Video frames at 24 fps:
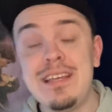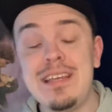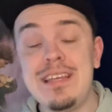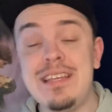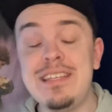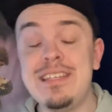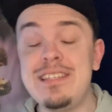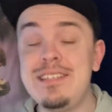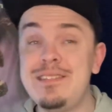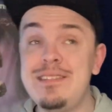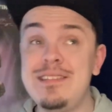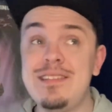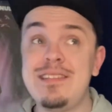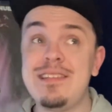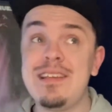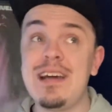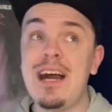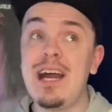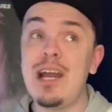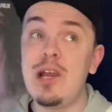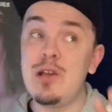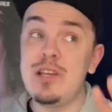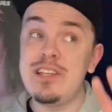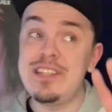
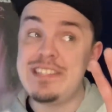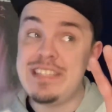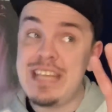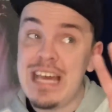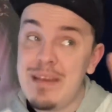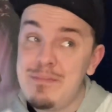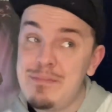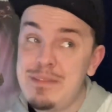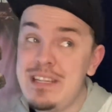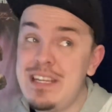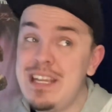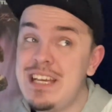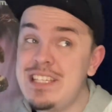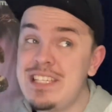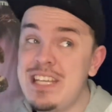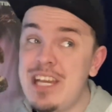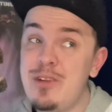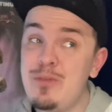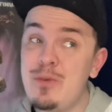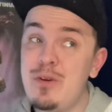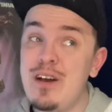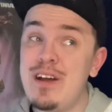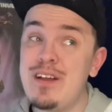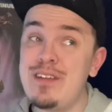As tempted as I
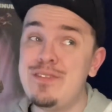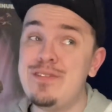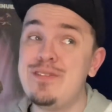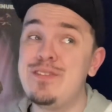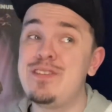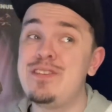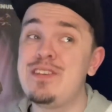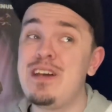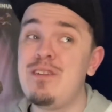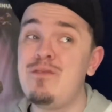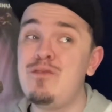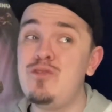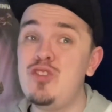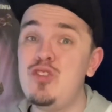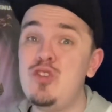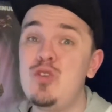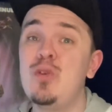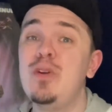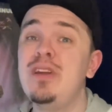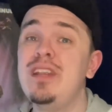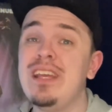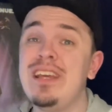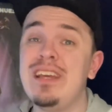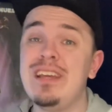was of
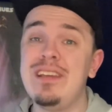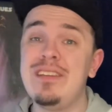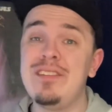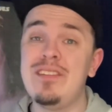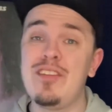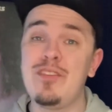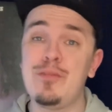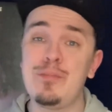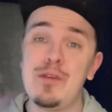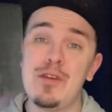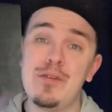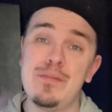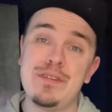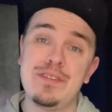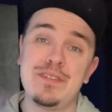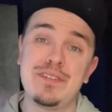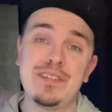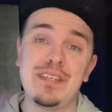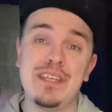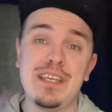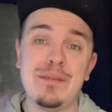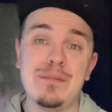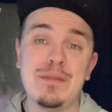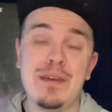joining this pyramid
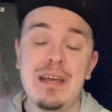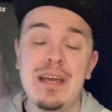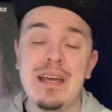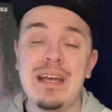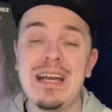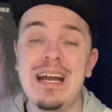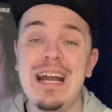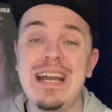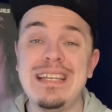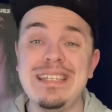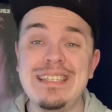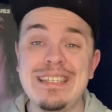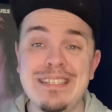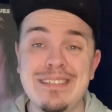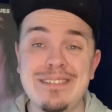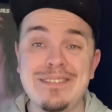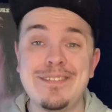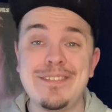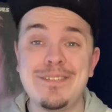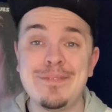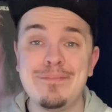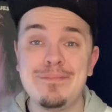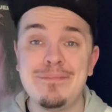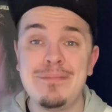scheme, I
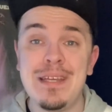didn't.